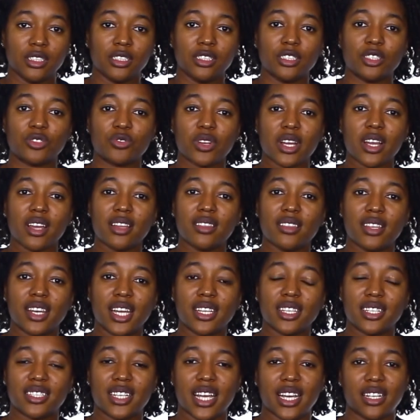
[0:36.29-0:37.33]

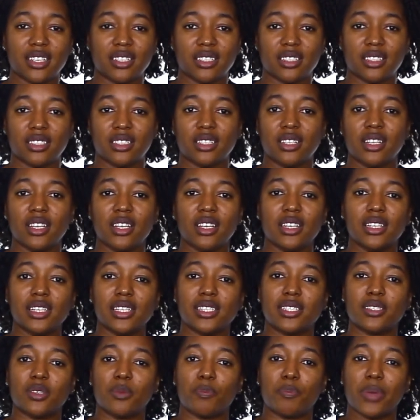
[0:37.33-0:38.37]
Strengthening the tendon
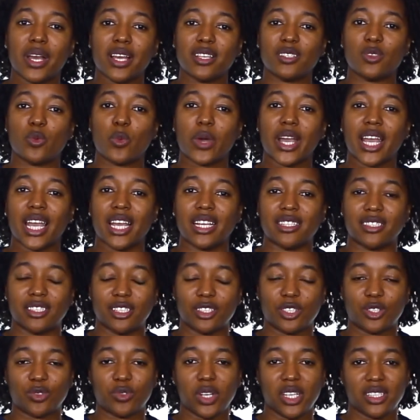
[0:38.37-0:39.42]
is the best way
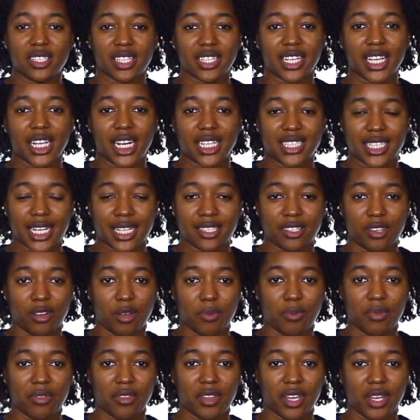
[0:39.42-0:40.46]
to treat Achilles
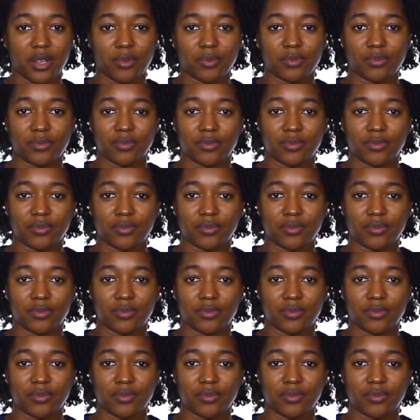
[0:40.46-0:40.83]
tendinopathy.